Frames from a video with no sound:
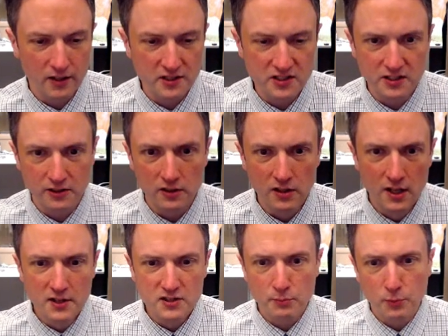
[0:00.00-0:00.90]
still
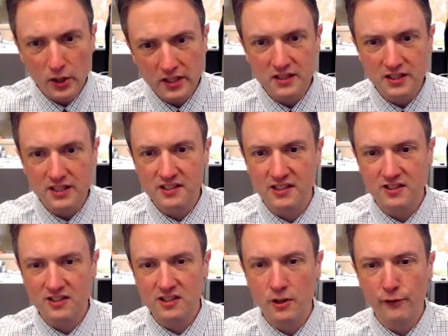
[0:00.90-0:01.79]
some pretty decent
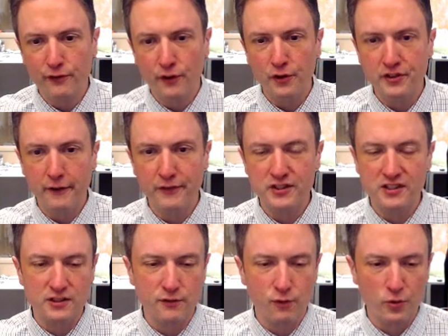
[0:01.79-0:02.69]
snowfall
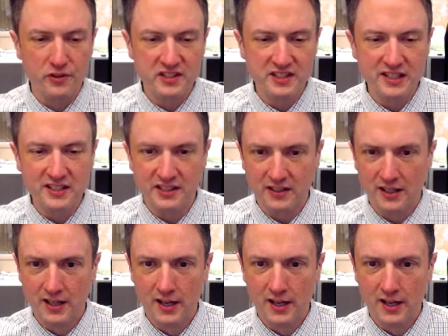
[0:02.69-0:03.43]
deficits for the season